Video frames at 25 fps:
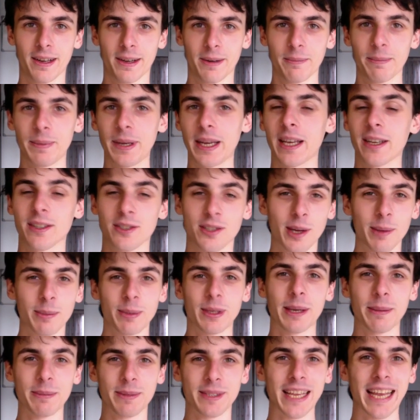because
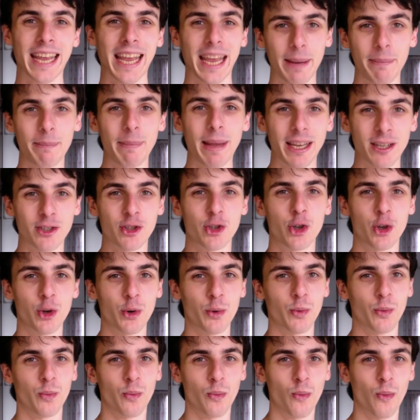sometimes the game makes
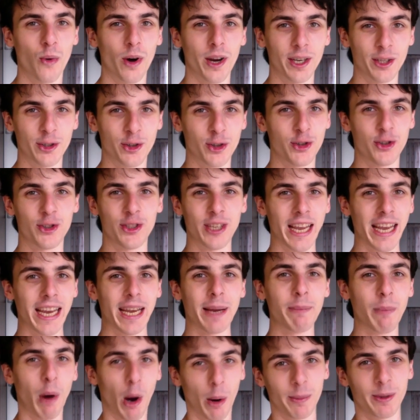you want to just take
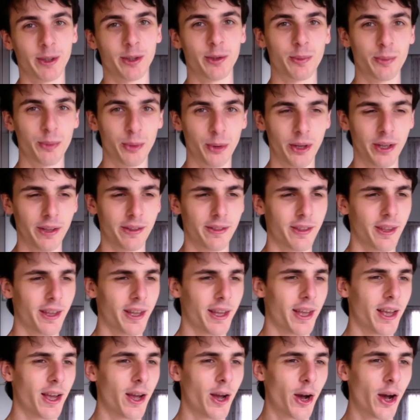a moment to breathe.
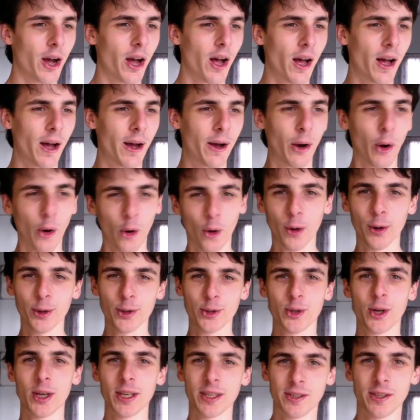
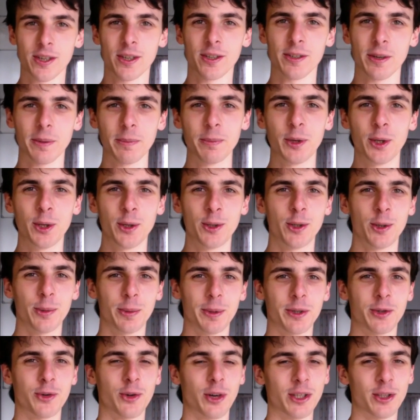Also, I saw some
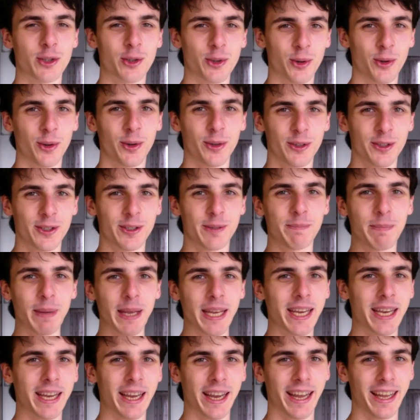YouTubers trying to
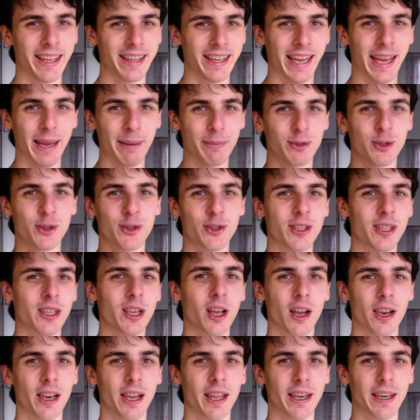speak and the game just
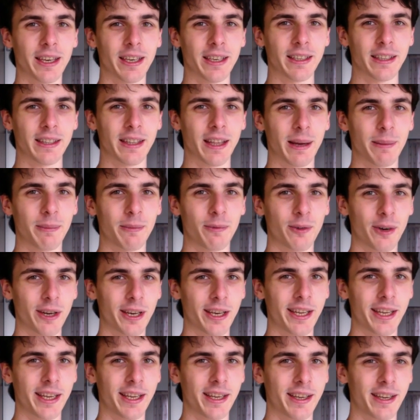not letting them
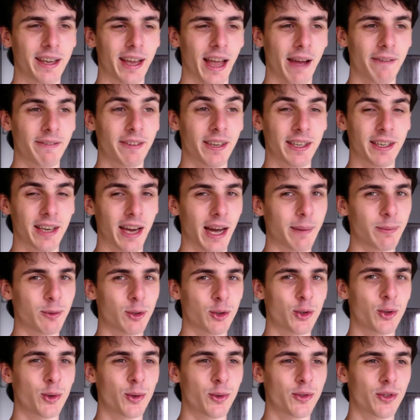really have the time
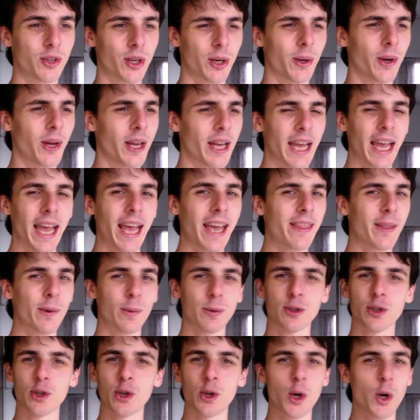to do so, and there
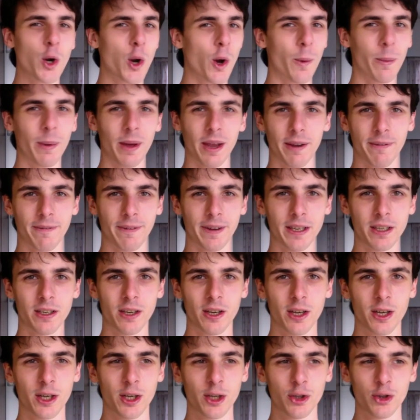was no benefit
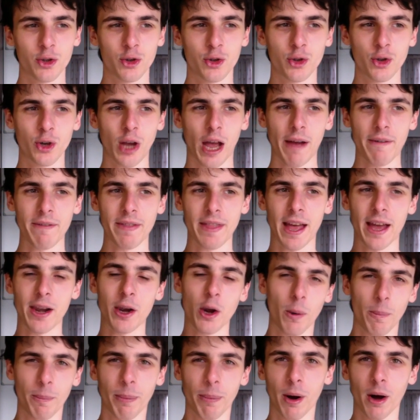to having that
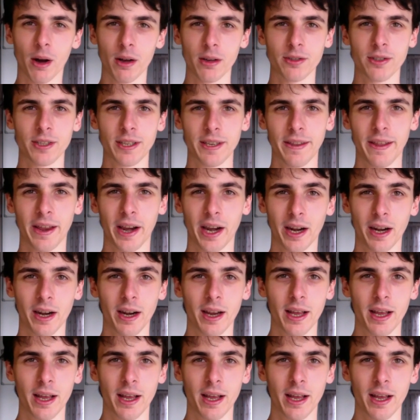no pause in there.